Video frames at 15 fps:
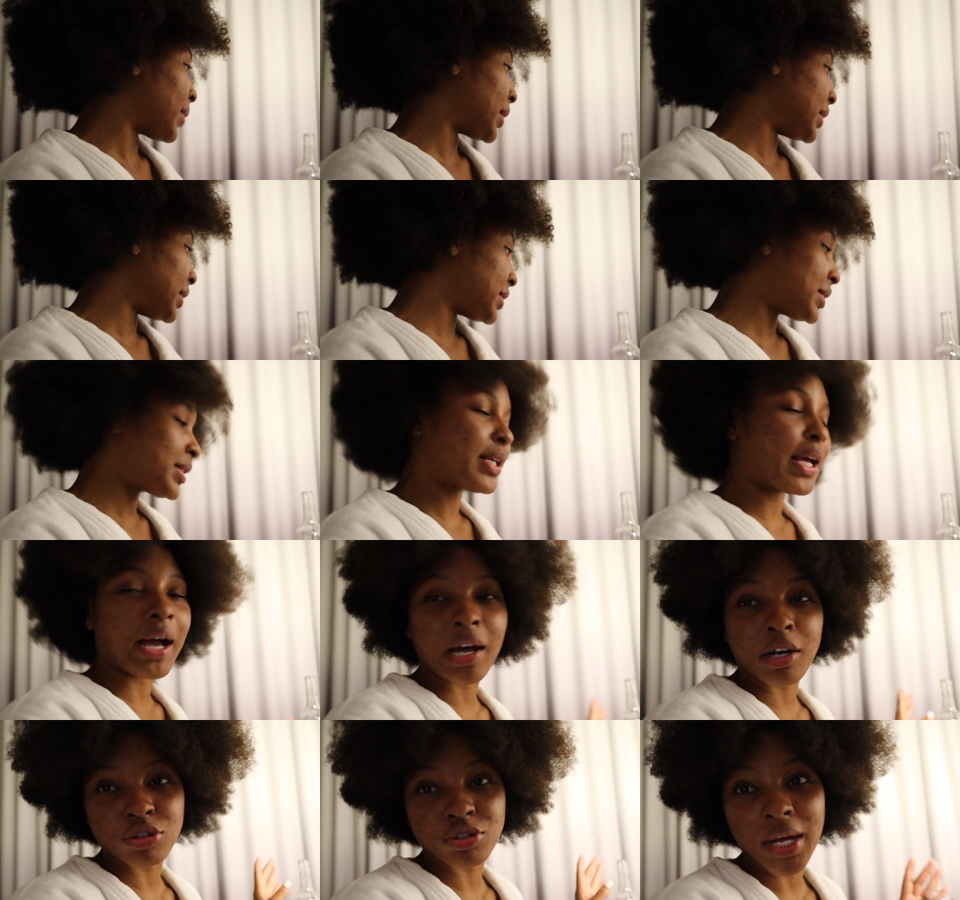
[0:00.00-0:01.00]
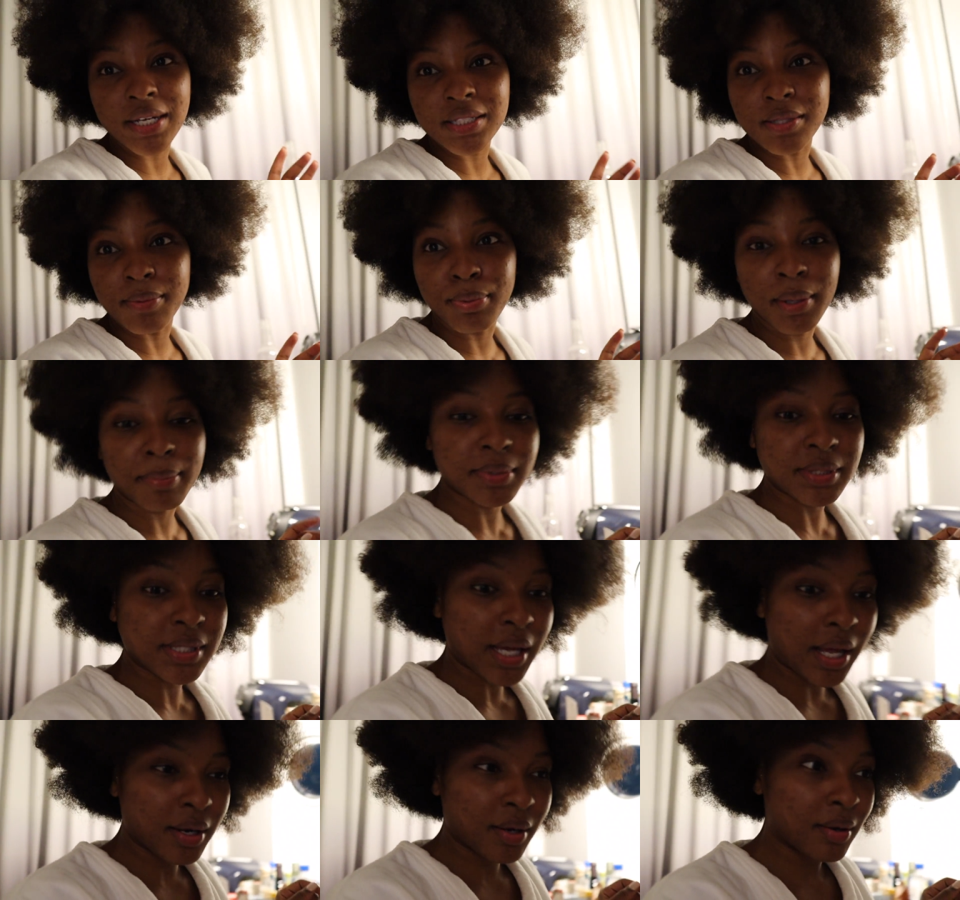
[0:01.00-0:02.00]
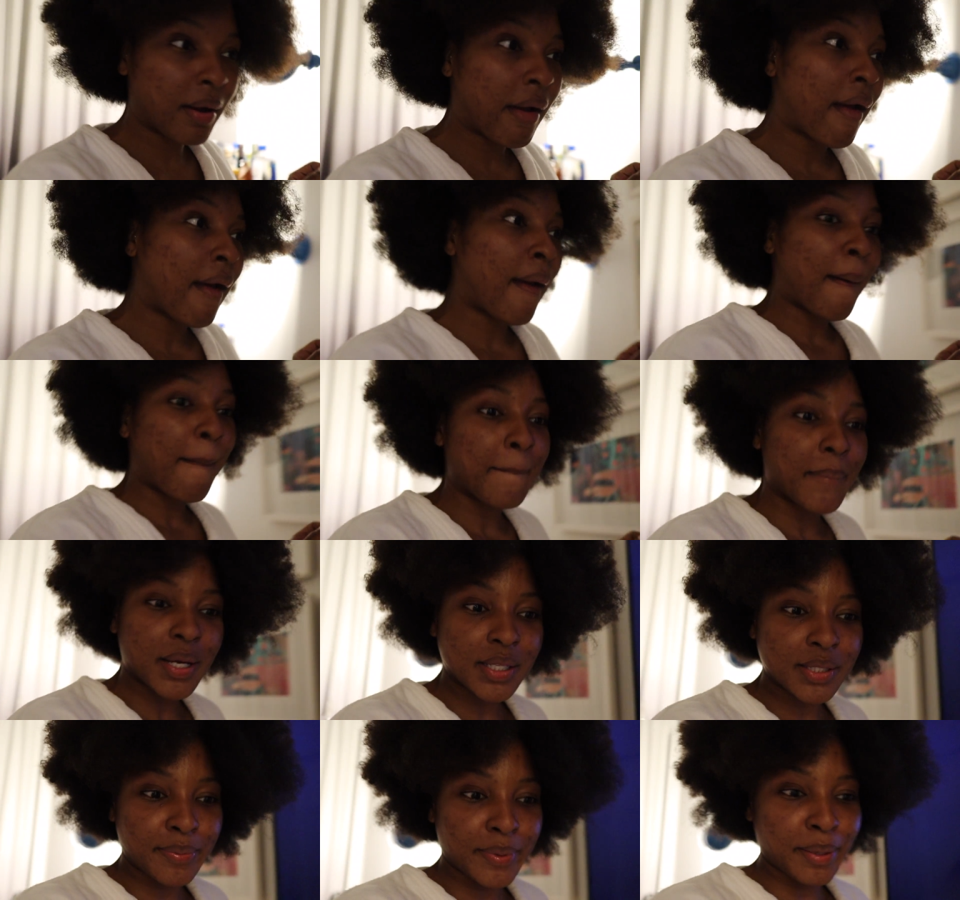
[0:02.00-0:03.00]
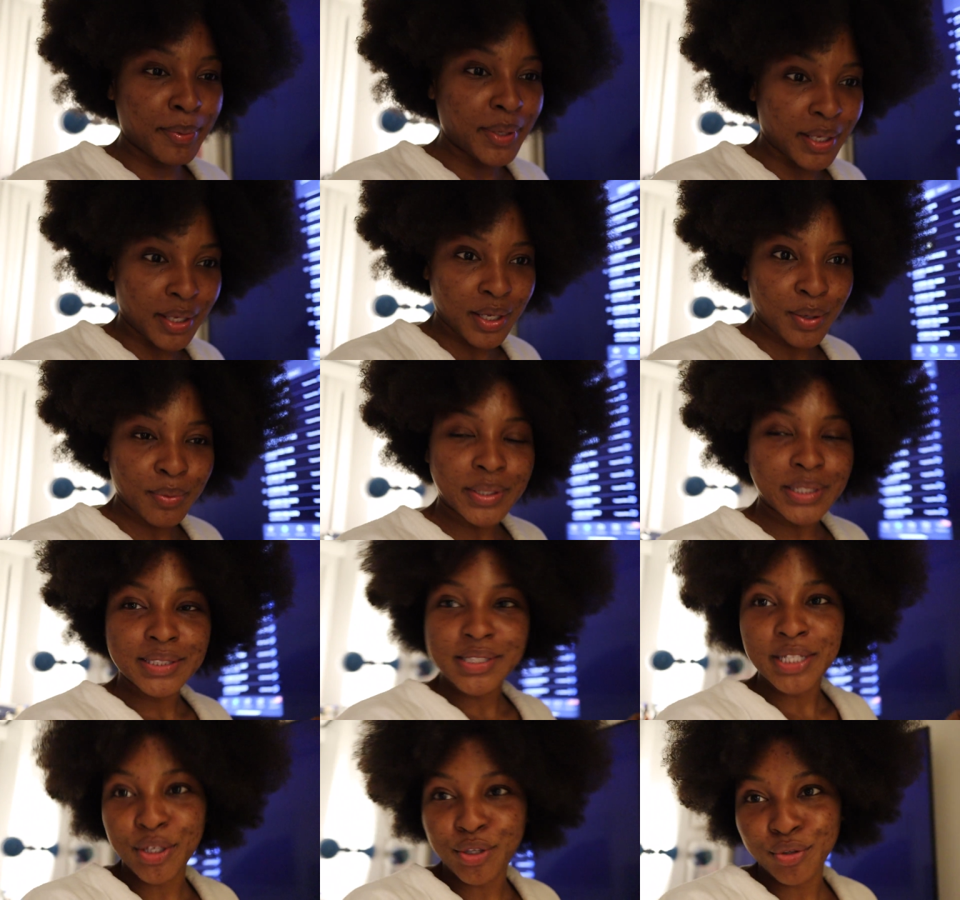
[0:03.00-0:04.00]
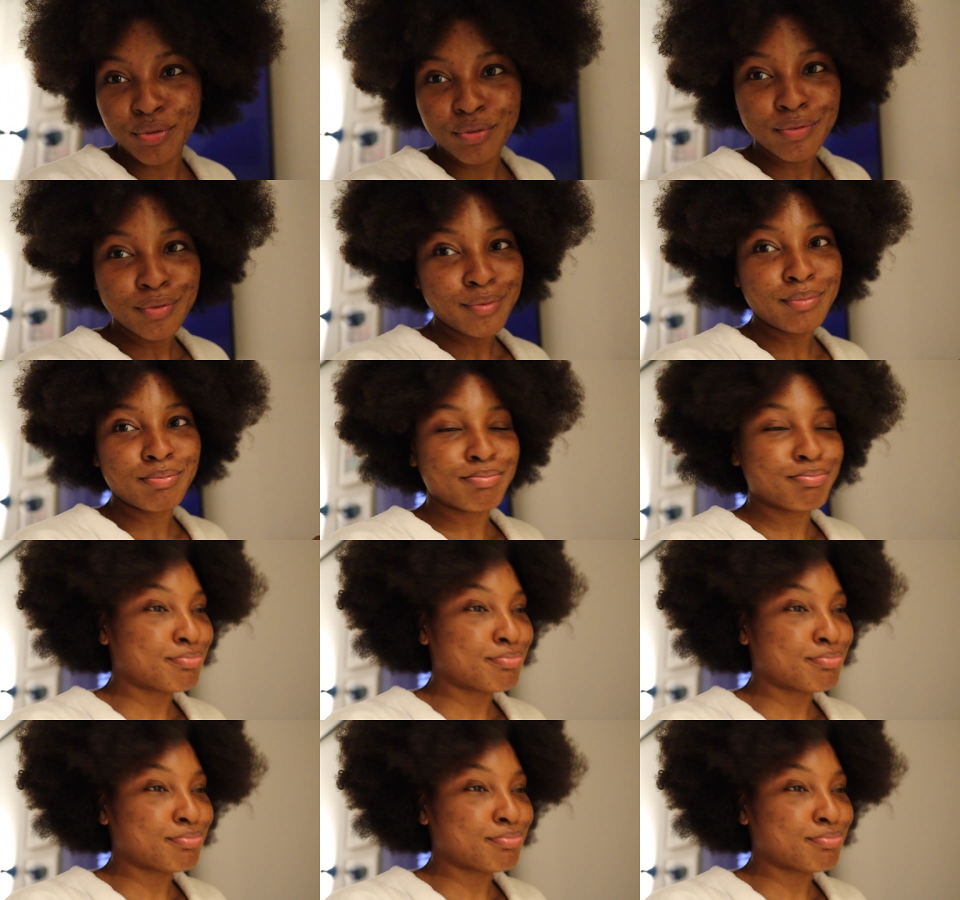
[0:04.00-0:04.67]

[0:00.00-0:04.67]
but this, y'all gotta try this, the pink Moscato. Because baby, when I tell you,